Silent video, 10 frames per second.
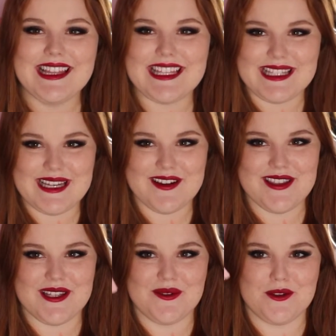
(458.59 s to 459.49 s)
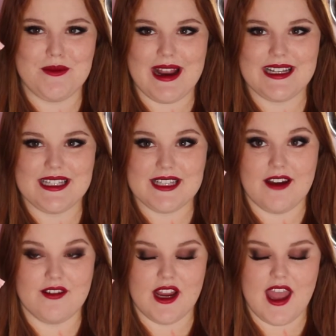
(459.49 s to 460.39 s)
this was my
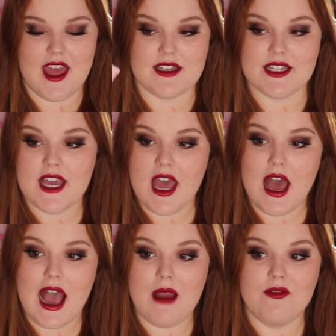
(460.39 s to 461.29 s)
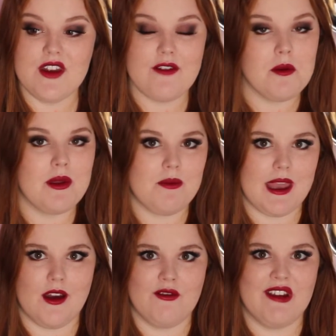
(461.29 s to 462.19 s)
discovery, and I've never been
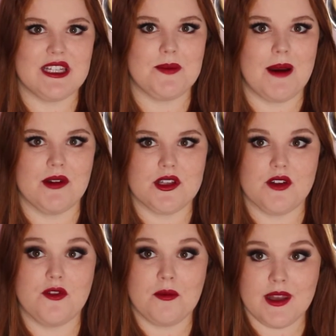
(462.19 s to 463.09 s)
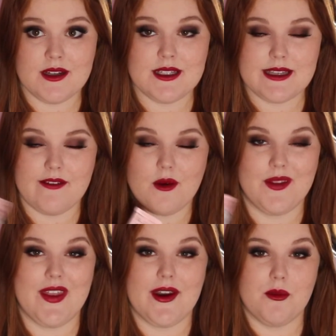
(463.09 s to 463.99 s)
big on face primers, so for me to discover
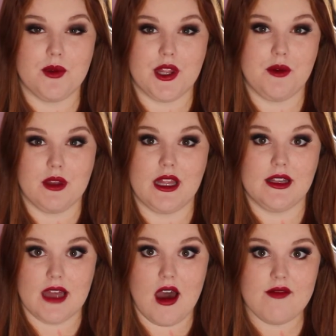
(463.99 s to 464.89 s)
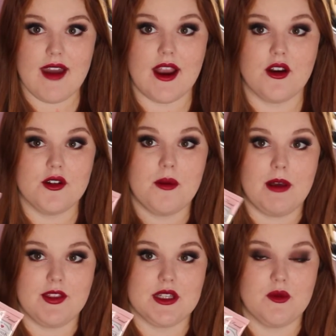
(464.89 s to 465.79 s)
one that I really, really love, I heard
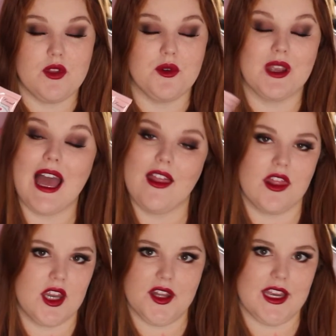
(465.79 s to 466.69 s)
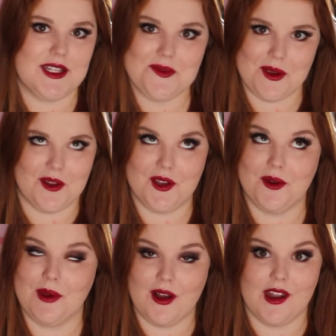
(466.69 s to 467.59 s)
about this one through Kathleen Lice. We
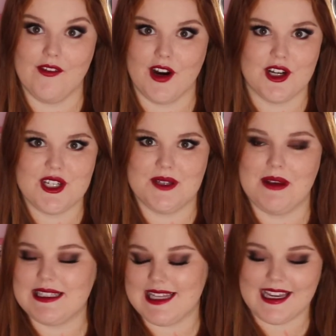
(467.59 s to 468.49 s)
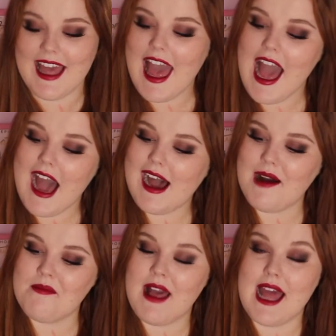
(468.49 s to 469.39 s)
all love her, she's amazing,
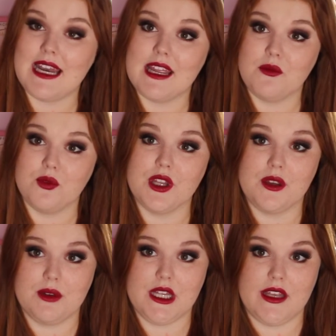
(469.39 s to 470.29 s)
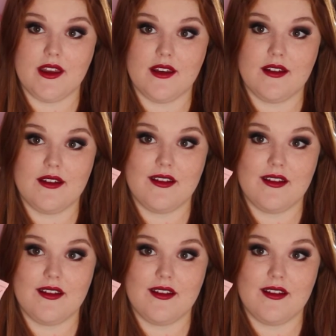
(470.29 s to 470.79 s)
and it really, really